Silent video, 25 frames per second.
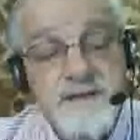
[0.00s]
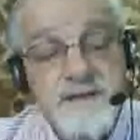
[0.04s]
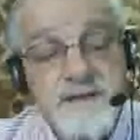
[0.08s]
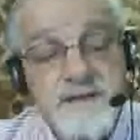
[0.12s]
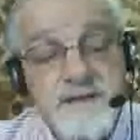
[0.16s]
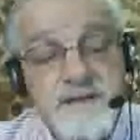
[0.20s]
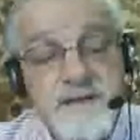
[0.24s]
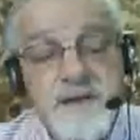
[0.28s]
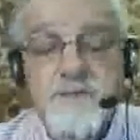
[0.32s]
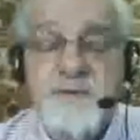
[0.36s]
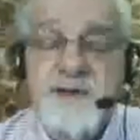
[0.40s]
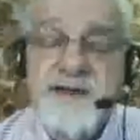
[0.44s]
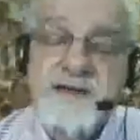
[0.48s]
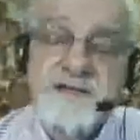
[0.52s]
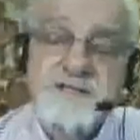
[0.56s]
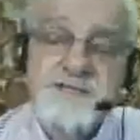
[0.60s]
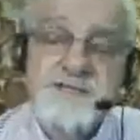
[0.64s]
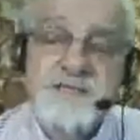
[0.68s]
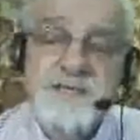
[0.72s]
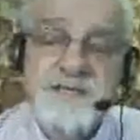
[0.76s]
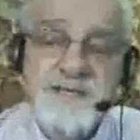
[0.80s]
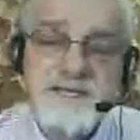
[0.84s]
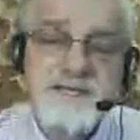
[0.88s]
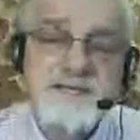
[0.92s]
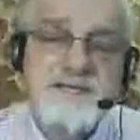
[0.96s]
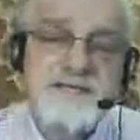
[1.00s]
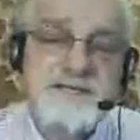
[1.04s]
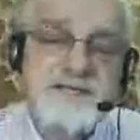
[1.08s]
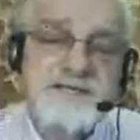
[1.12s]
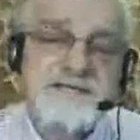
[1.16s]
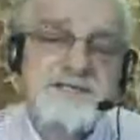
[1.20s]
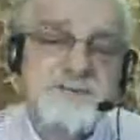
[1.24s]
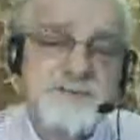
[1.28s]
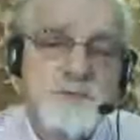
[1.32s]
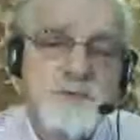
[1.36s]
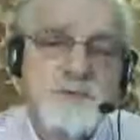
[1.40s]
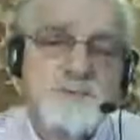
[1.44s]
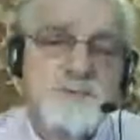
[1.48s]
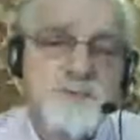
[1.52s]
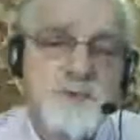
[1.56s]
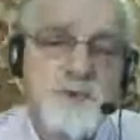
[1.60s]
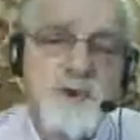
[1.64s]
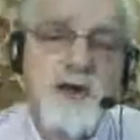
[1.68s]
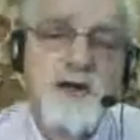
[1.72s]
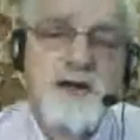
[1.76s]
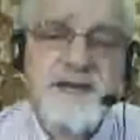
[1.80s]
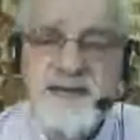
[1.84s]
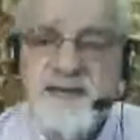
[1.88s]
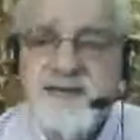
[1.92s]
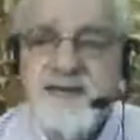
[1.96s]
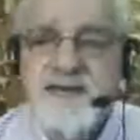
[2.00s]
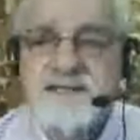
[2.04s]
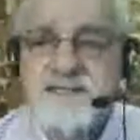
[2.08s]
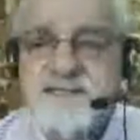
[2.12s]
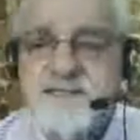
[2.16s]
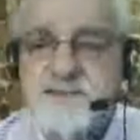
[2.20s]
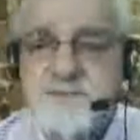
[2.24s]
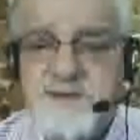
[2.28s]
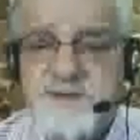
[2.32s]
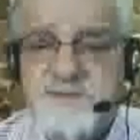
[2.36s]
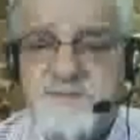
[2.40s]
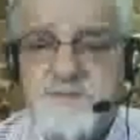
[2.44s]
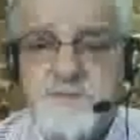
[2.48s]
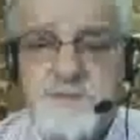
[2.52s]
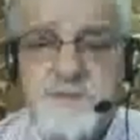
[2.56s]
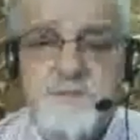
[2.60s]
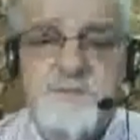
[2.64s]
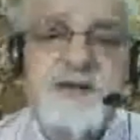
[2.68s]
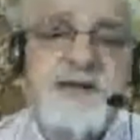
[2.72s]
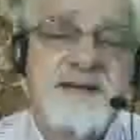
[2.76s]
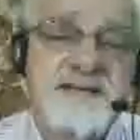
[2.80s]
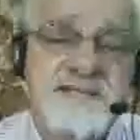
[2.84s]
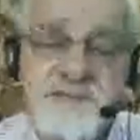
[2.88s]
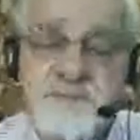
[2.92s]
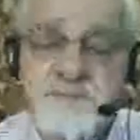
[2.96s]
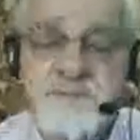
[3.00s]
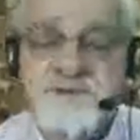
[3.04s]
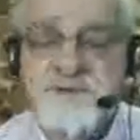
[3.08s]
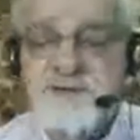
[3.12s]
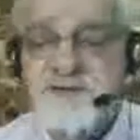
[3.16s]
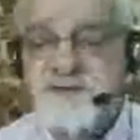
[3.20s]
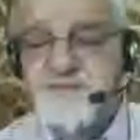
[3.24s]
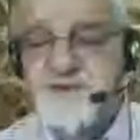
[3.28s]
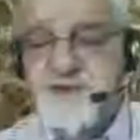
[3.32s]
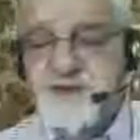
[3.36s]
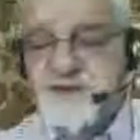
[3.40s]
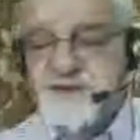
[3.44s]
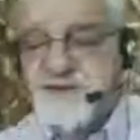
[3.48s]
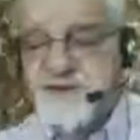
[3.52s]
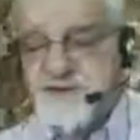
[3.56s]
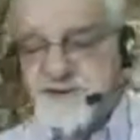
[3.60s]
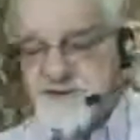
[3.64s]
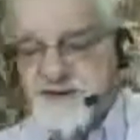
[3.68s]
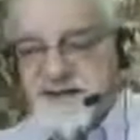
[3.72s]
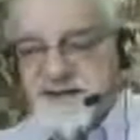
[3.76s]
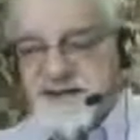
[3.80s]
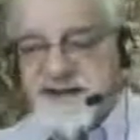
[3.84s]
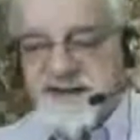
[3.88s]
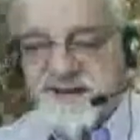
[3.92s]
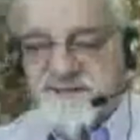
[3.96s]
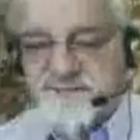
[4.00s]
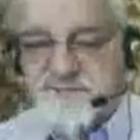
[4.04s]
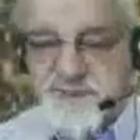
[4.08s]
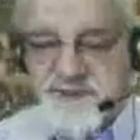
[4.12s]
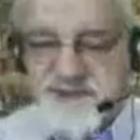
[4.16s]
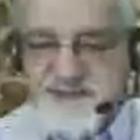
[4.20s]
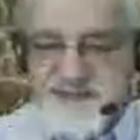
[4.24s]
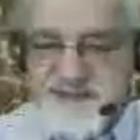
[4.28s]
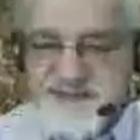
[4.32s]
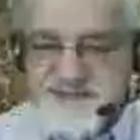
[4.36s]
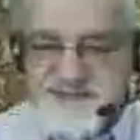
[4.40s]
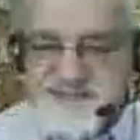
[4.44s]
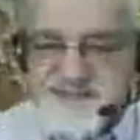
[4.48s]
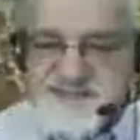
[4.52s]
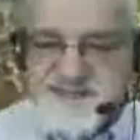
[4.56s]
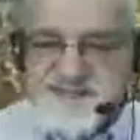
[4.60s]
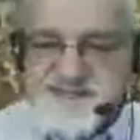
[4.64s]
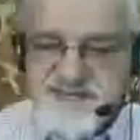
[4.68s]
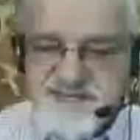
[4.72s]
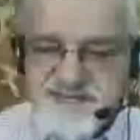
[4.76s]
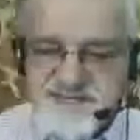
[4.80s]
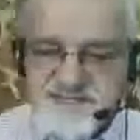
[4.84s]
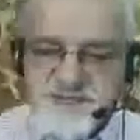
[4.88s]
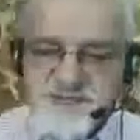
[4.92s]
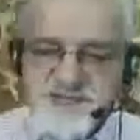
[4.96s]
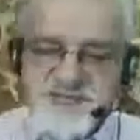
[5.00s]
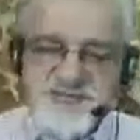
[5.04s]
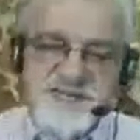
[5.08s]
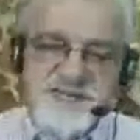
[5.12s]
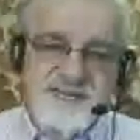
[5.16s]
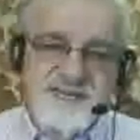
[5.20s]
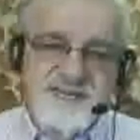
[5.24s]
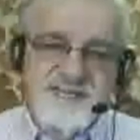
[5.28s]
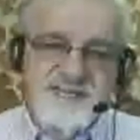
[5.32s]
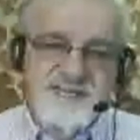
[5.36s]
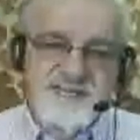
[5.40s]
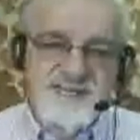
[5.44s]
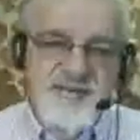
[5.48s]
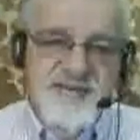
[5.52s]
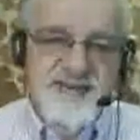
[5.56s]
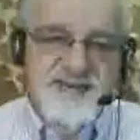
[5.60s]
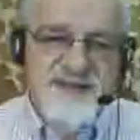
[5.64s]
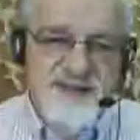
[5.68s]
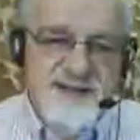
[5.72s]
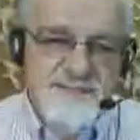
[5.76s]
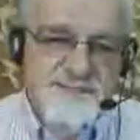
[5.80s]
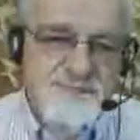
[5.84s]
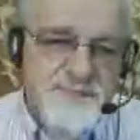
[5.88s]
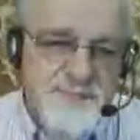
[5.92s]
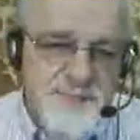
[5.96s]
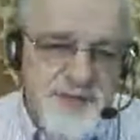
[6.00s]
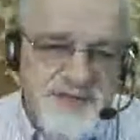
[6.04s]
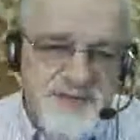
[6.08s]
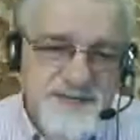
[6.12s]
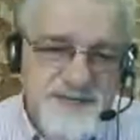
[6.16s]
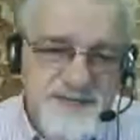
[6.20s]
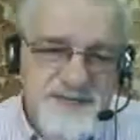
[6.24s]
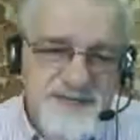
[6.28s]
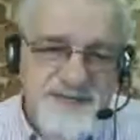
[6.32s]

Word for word: no, actually, this would probably ask me for a password if I don't have my SSH keys set up. But